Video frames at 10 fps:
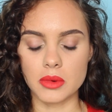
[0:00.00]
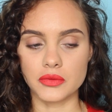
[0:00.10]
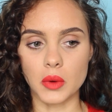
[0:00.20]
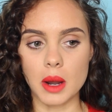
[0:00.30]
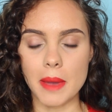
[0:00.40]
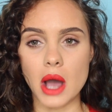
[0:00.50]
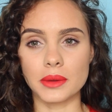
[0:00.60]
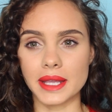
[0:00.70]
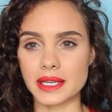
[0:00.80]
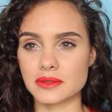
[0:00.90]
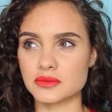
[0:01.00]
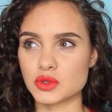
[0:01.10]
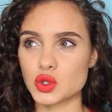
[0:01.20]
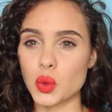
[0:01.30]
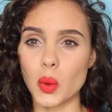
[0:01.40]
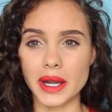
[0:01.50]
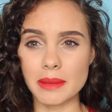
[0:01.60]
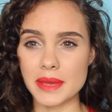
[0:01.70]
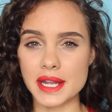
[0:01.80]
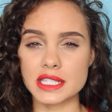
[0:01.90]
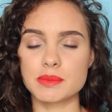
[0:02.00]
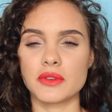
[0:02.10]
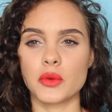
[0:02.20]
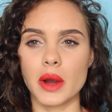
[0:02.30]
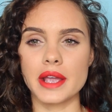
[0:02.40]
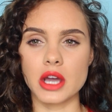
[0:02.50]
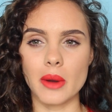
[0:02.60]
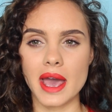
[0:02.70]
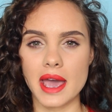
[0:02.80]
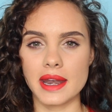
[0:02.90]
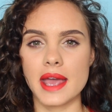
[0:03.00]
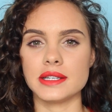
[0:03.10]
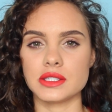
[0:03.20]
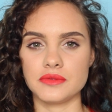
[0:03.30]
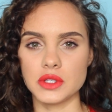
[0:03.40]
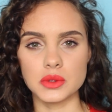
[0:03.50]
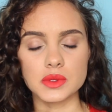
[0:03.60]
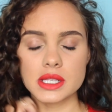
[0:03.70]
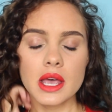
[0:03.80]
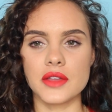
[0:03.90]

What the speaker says: for about like 20 minutes before I go ahead and diffuse.